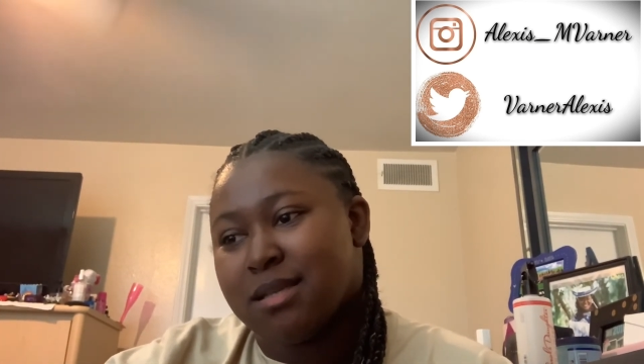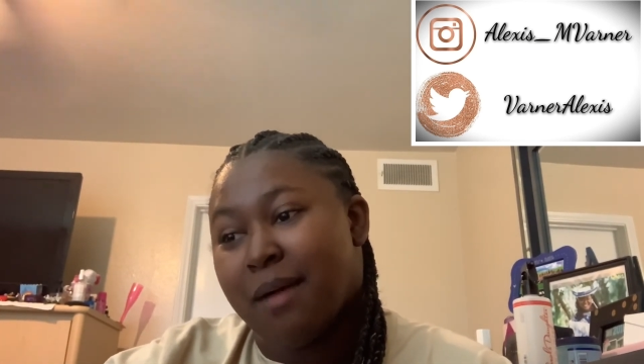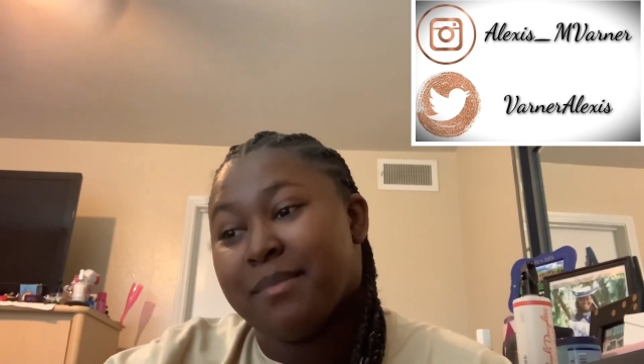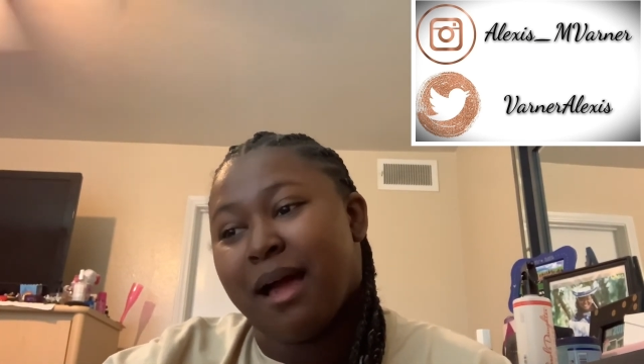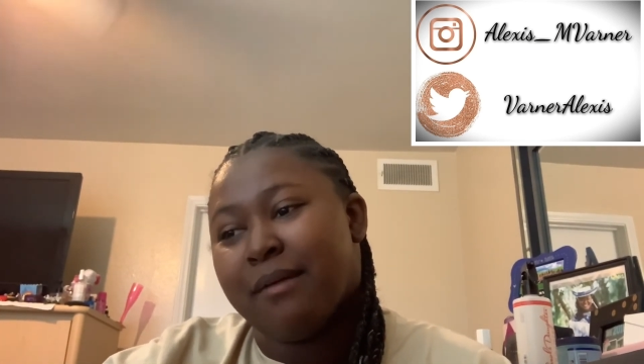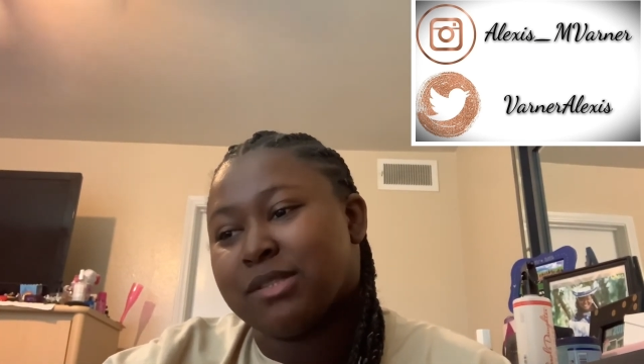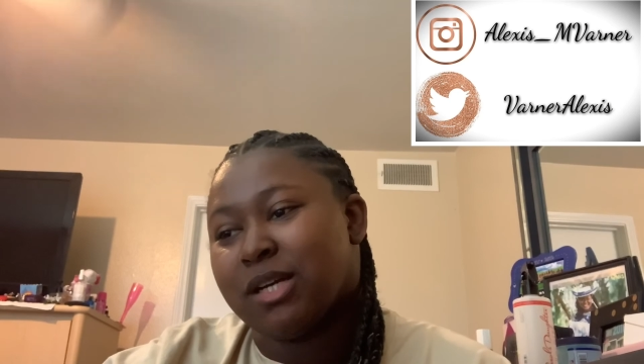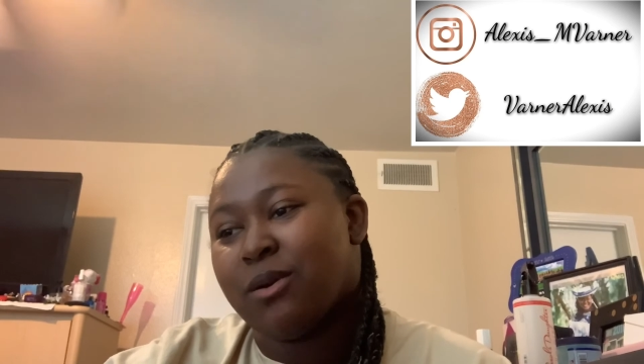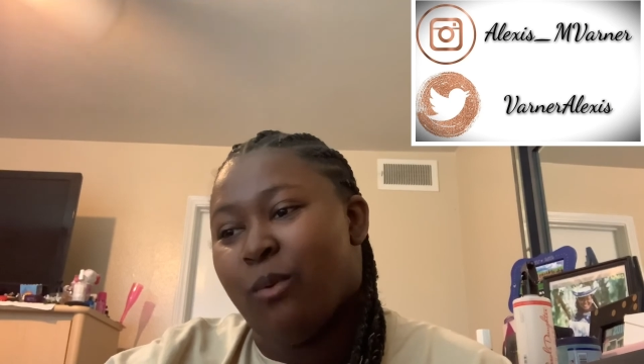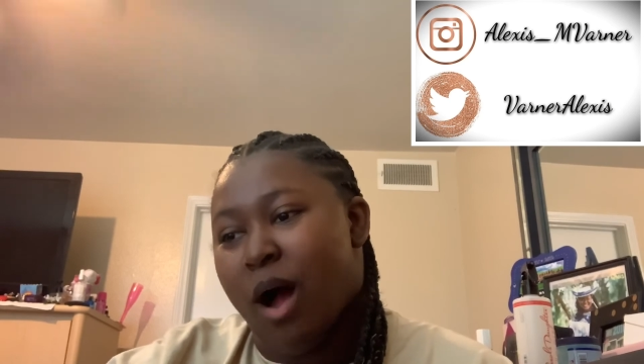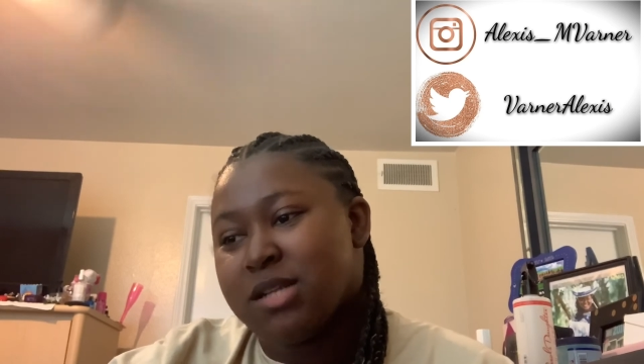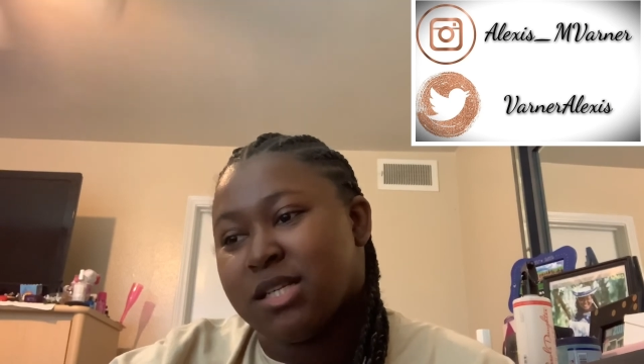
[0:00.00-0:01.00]
I mean, I was going to
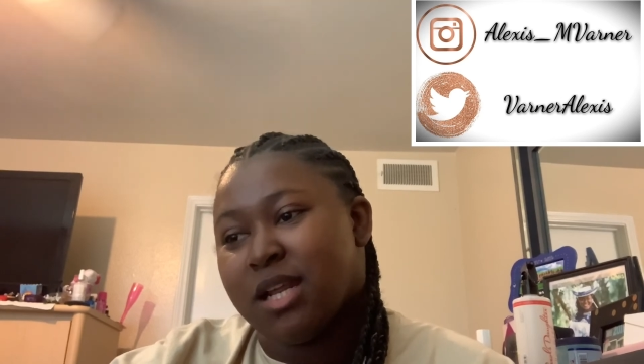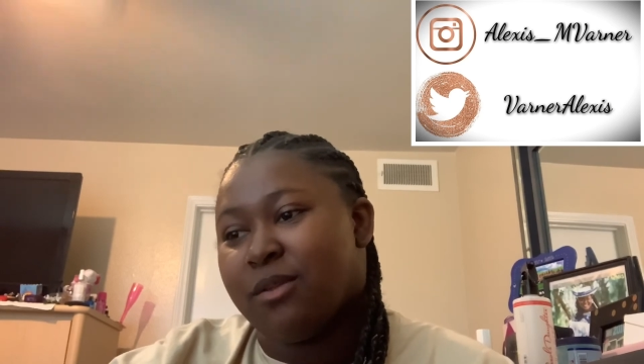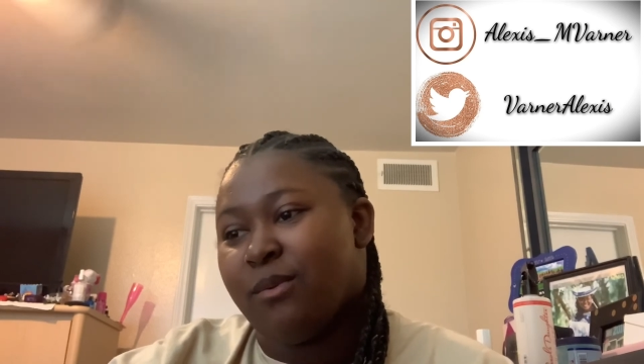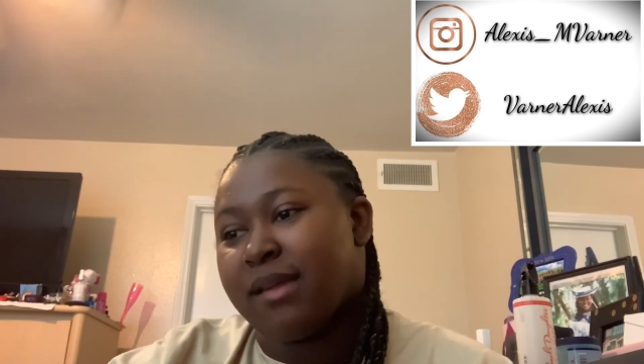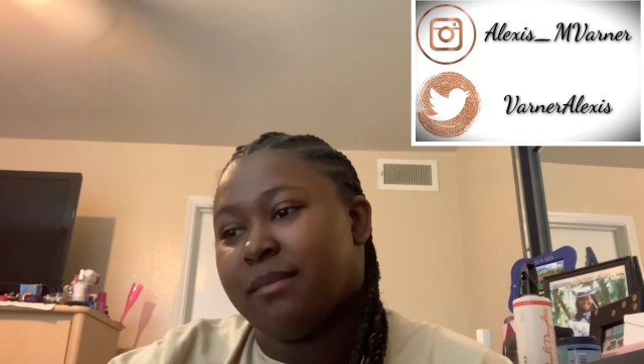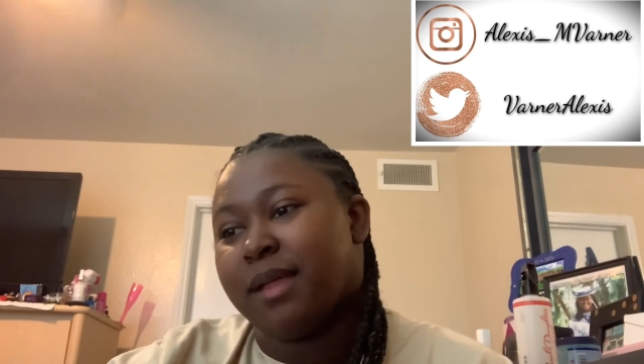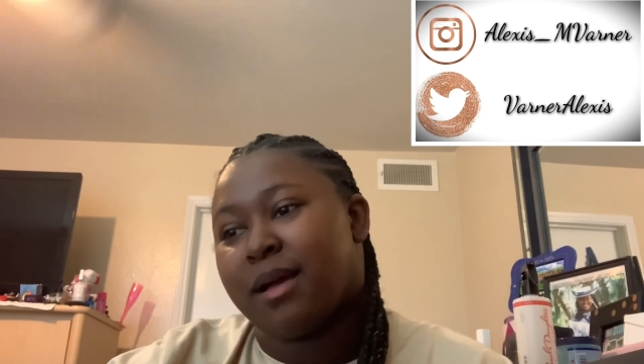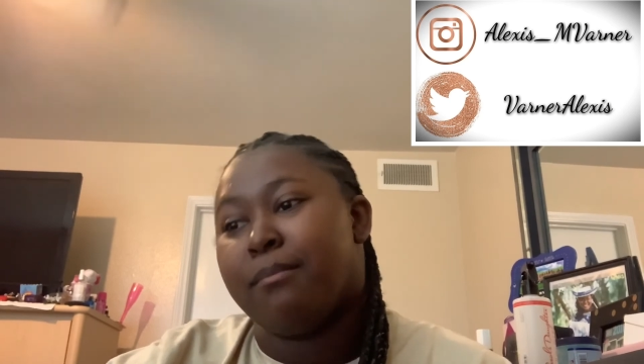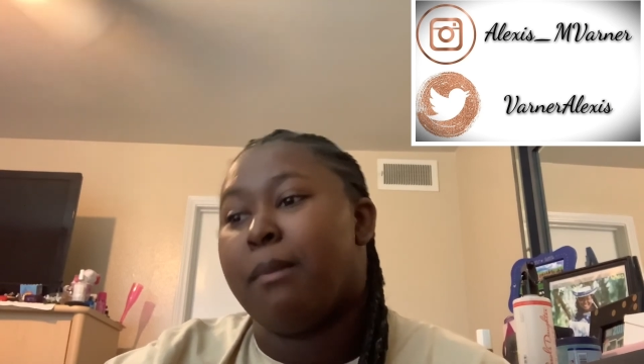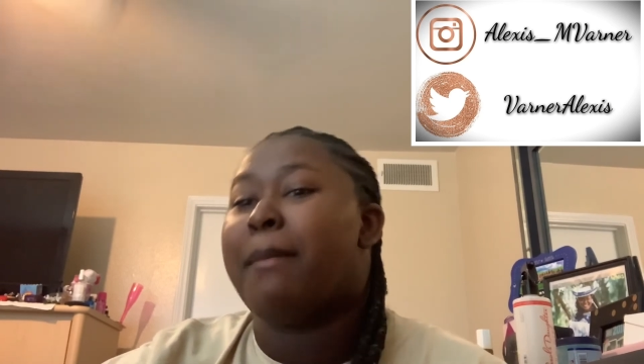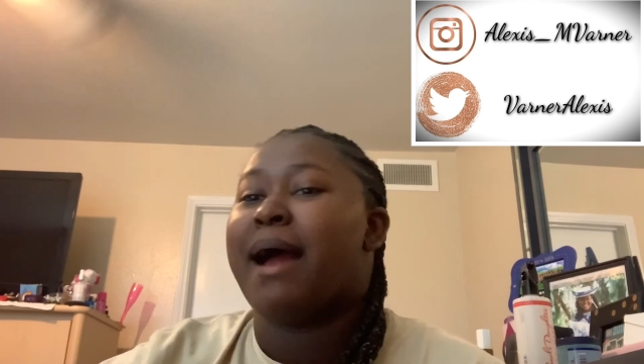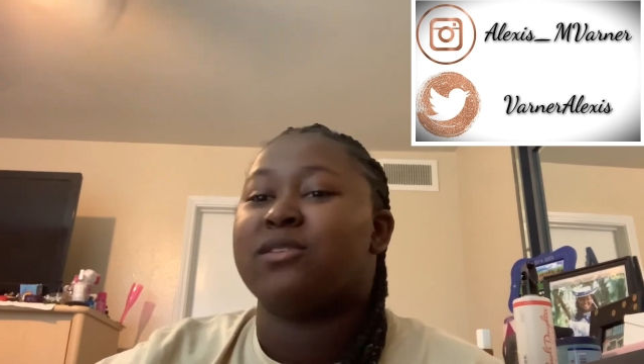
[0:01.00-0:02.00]
watch it anyway, and I'm like,
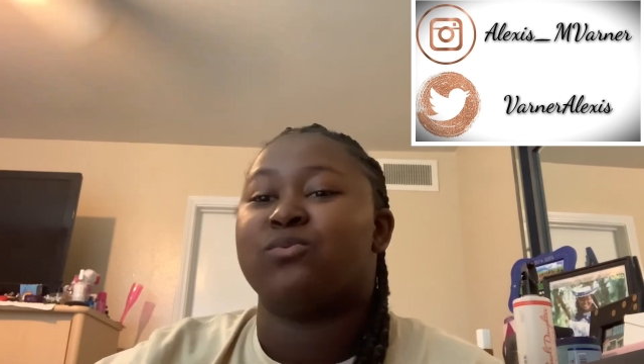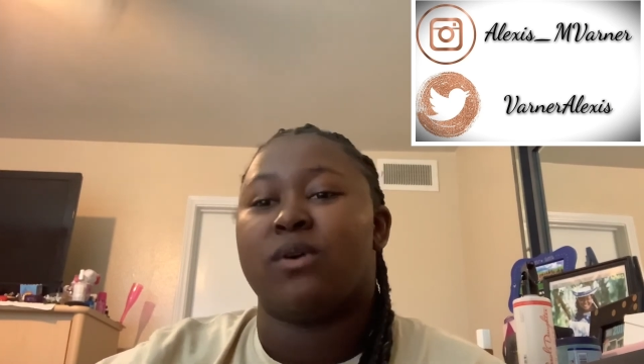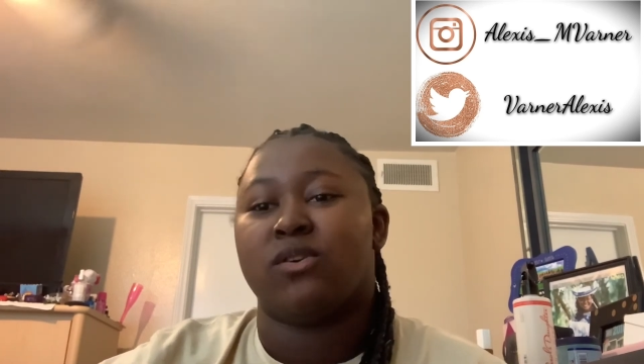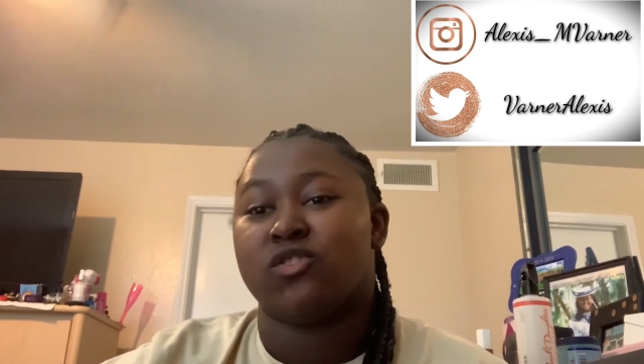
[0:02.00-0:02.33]
might as well